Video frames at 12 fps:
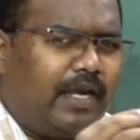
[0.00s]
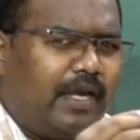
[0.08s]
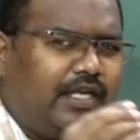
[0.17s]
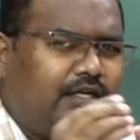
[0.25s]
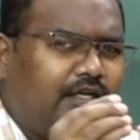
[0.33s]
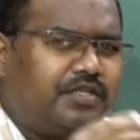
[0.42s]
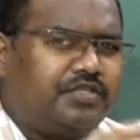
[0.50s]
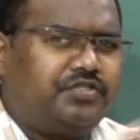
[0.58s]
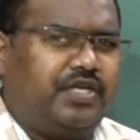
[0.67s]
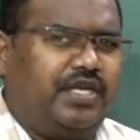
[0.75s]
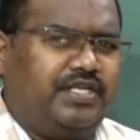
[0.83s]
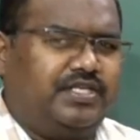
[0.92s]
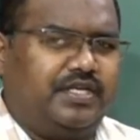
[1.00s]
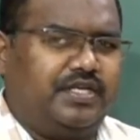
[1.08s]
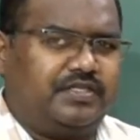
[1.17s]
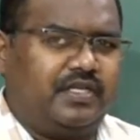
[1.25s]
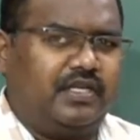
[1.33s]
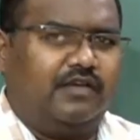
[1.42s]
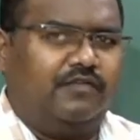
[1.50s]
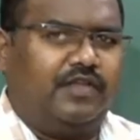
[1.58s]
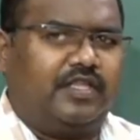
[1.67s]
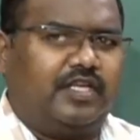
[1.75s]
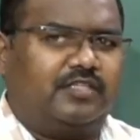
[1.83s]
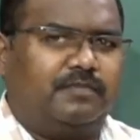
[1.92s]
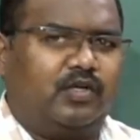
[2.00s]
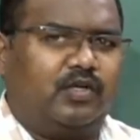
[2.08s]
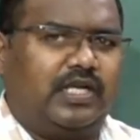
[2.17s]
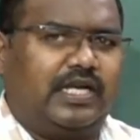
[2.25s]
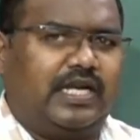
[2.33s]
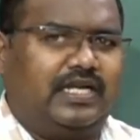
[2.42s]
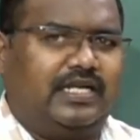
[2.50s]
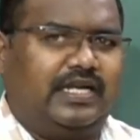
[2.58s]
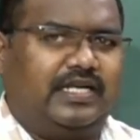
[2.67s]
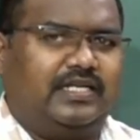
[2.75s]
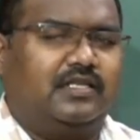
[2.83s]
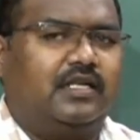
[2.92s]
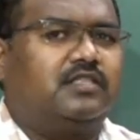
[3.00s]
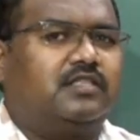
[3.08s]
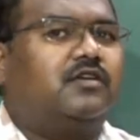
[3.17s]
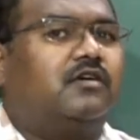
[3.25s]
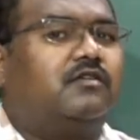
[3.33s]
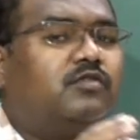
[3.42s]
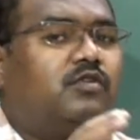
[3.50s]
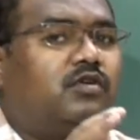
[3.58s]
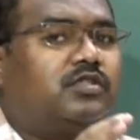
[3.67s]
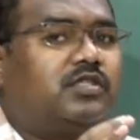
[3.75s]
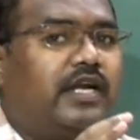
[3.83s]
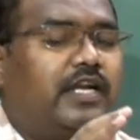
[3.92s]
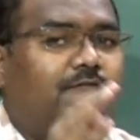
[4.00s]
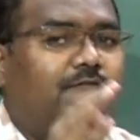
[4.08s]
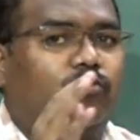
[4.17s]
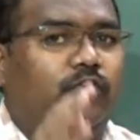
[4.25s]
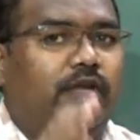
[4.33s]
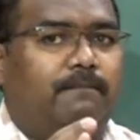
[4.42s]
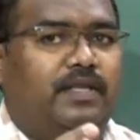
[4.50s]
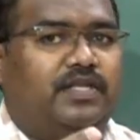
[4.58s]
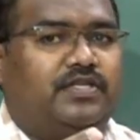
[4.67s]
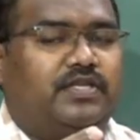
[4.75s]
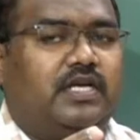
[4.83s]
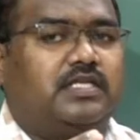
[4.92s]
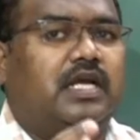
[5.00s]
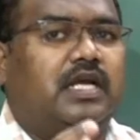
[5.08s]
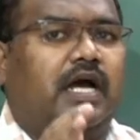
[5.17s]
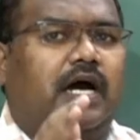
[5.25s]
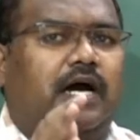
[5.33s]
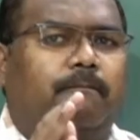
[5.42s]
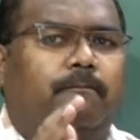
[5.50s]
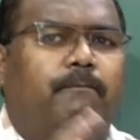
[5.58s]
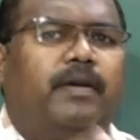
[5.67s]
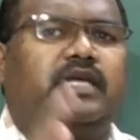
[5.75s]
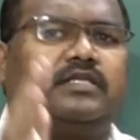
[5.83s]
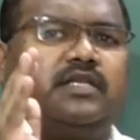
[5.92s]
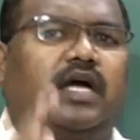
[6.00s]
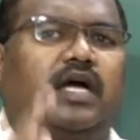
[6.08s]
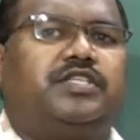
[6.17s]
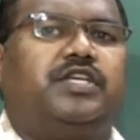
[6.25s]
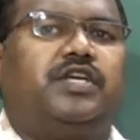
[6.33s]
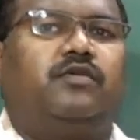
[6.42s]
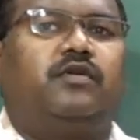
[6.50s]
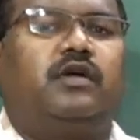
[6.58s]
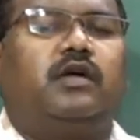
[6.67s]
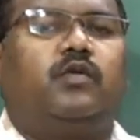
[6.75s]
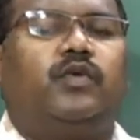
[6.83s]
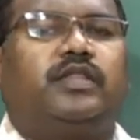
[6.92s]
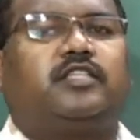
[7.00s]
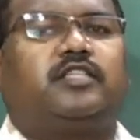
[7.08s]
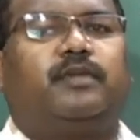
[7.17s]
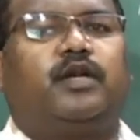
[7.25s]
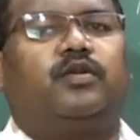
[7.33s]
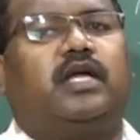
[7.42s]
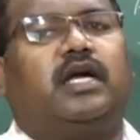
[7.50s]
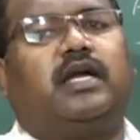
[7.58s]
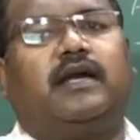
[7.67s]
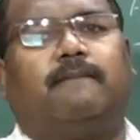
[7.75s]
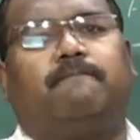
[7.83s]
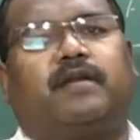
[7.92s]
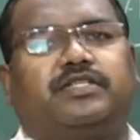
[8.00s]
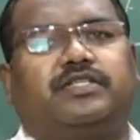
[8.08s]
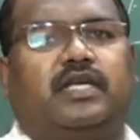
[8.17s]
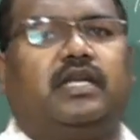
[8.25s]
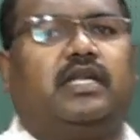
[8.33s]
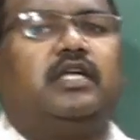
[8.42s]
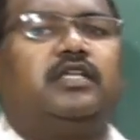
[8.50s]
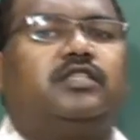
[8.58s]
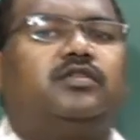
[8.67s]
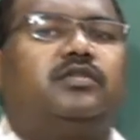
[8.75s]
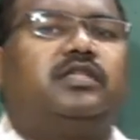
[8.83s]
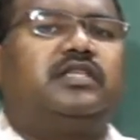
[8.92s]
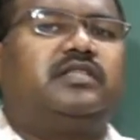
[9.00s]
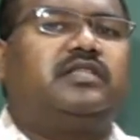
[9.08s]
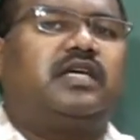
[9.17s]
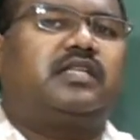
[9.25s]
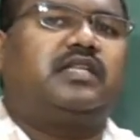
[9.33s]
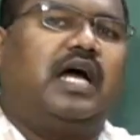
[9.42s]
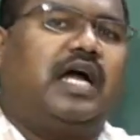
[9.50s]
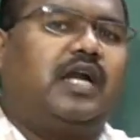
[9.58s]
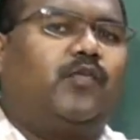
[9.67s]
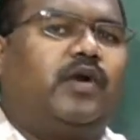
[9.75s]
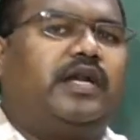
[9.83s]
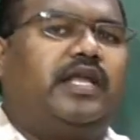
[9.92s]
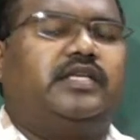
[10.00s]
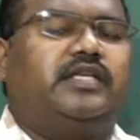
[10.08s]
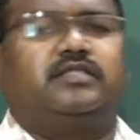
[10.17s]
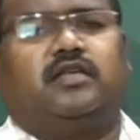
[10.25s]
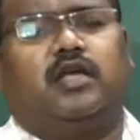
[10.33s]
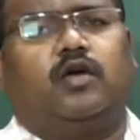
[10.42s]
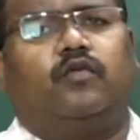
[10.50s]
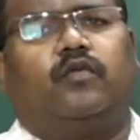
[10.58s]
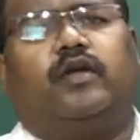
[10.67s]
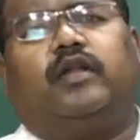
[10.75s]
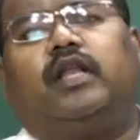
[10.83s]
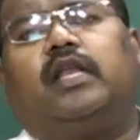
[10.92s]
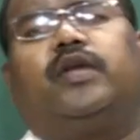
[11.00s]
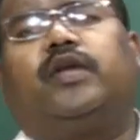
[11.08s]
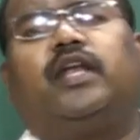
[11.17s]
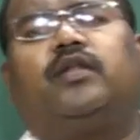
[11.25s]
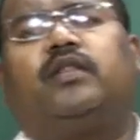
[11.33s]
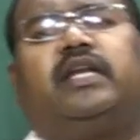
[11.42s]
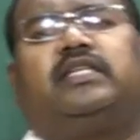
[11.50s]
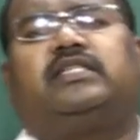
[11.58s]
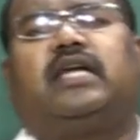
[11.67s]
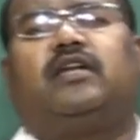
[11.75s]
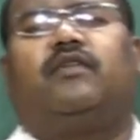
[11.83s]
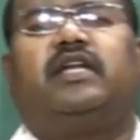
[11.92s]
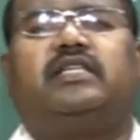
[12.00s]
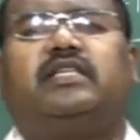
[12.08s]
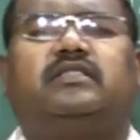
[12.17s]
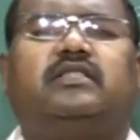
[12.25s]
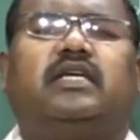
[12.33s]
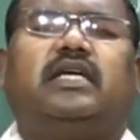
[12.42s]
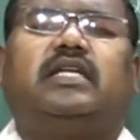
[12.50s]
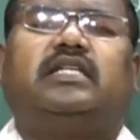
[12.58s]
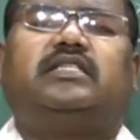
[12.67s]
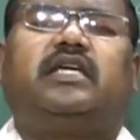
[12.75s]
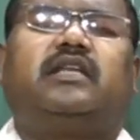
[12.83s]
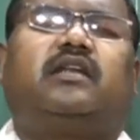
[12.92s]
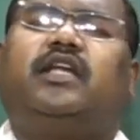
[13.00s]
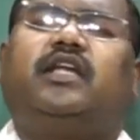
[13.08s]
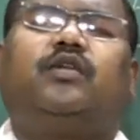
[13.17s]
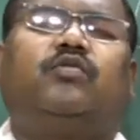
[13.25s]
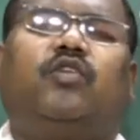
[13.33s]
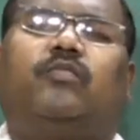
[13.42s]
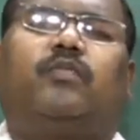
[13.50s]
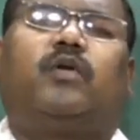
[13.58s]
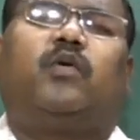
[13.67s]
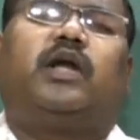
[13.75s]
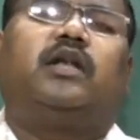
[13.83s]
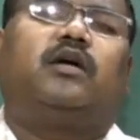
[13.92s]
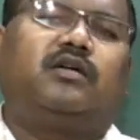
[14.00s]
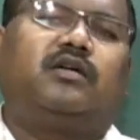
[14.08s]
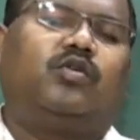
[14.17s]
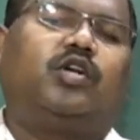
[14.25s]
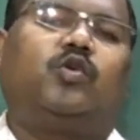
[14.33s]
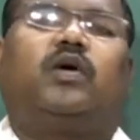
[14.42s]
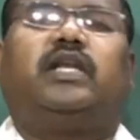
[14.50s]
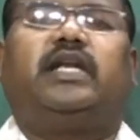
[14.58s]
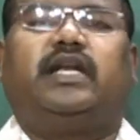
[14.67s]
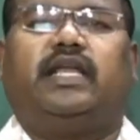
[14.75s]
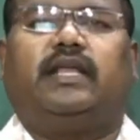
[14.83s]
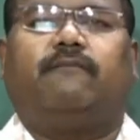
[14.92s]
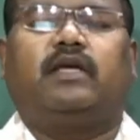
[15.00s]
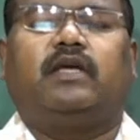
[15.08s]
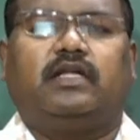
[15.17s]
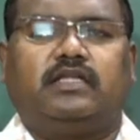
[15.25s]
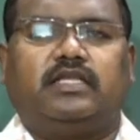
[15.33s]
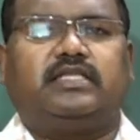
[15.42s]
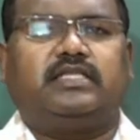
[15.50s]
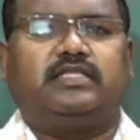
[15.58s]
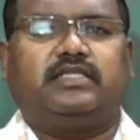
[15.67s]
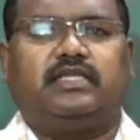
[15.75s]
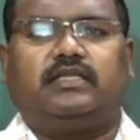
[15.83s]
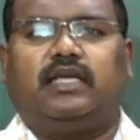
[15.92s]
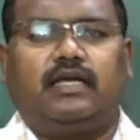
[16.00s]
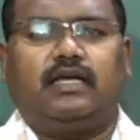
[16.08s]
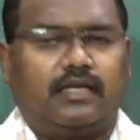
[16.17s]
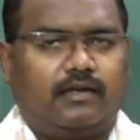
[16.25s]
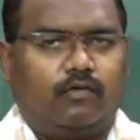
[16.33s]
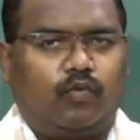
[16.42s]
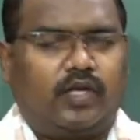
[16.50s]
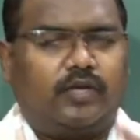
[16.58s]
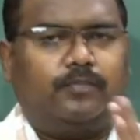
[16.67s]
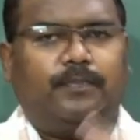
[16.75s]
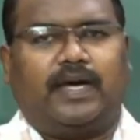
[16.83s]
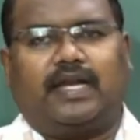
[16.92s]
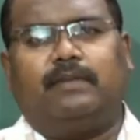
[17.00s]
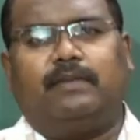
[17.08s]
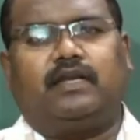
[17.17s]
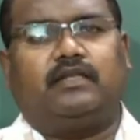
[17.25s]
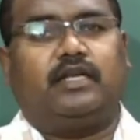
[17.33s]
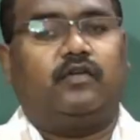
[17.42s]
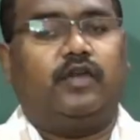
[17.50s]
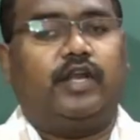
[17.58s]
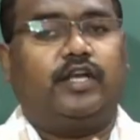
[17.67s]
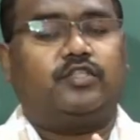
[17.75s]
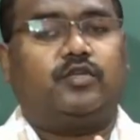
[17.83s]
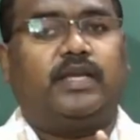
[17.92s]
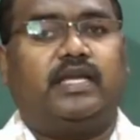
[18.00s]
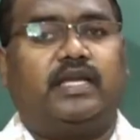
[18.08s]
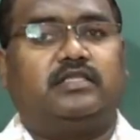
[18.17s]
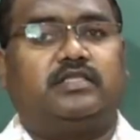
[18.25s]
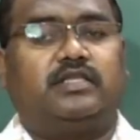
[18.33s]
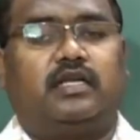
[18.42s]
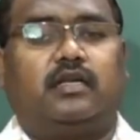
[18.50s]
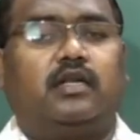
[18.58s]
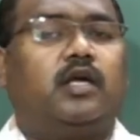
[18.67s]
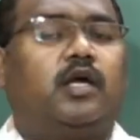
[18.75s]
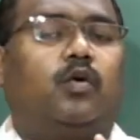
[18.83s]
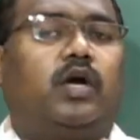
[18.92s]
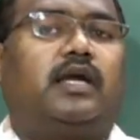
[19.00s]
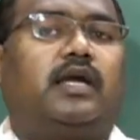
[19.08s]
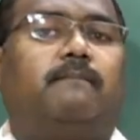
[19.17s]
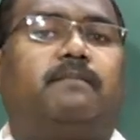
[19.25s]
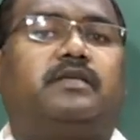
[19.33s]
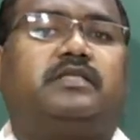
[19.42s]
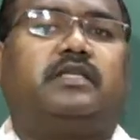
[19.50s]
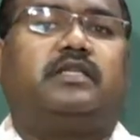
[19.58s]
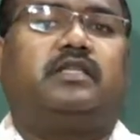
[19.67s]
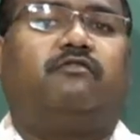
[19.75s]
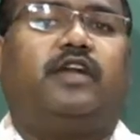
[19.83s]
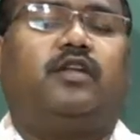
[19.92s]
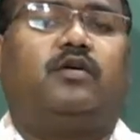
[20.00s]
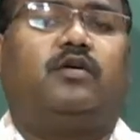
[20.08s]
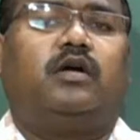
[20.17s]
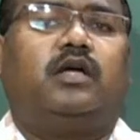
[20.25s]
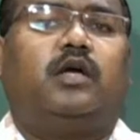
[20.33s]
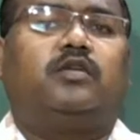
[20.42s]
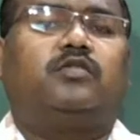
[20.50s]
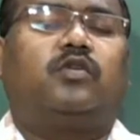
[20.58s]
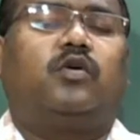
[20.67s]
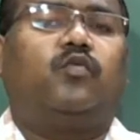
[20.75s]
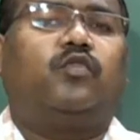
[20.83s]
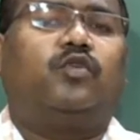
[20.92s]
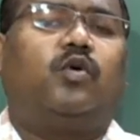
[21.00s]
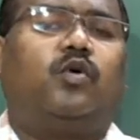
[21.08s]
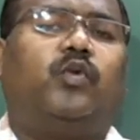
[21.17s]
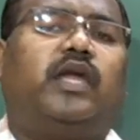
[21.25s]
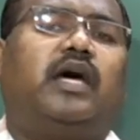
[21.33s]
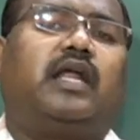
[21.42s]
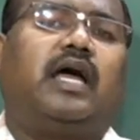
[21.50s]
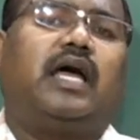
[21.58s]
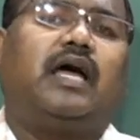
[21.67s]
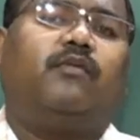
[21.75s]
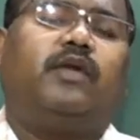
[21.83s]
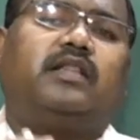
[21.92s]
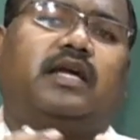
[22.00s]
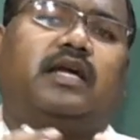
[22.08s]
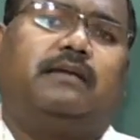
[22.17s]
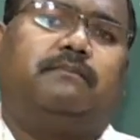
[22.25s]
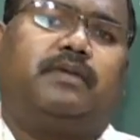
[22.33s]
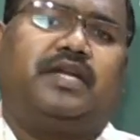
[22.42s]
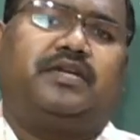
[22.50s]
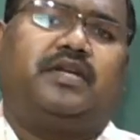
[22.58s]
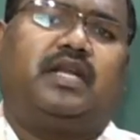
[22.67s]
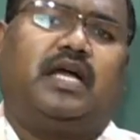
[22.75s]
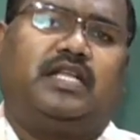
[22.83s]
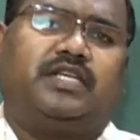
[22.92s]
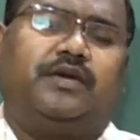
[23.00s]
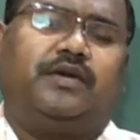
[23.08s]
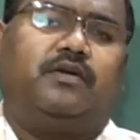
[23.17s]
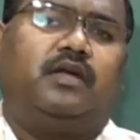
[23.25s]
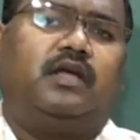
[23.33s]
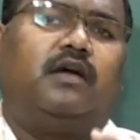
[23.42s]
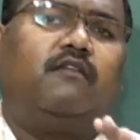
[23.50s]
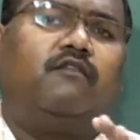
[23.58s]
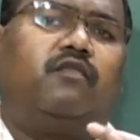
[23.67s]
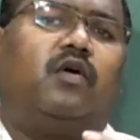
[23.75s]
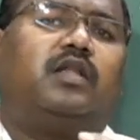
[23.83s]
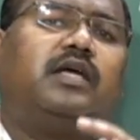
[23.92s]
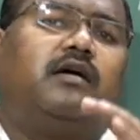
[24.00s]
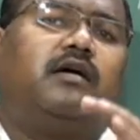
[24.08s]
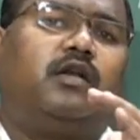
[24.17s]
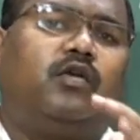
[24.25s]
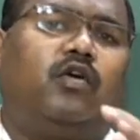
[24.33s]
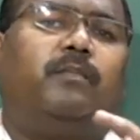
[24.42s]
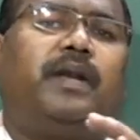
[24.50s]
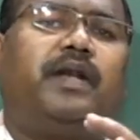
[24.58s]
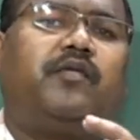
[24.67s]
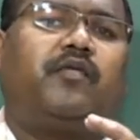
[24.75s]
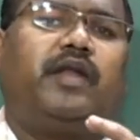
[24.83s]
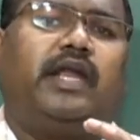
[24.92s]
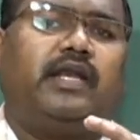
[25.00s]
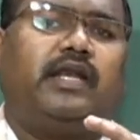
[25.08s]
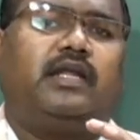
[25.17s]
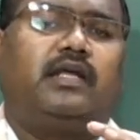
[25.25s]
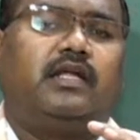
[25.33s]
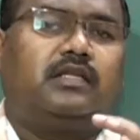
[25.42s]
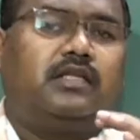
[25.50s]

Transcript: minor changes with respect to the contents. So those kind of moving pictures are best achieved with respect to the compression. So these are the advantages. When you look into the disadvantages, generally do not provide good quality. This is the one parameter that needs to be considered while compressing the video. So though we are having the compression achieved for the low bit rate,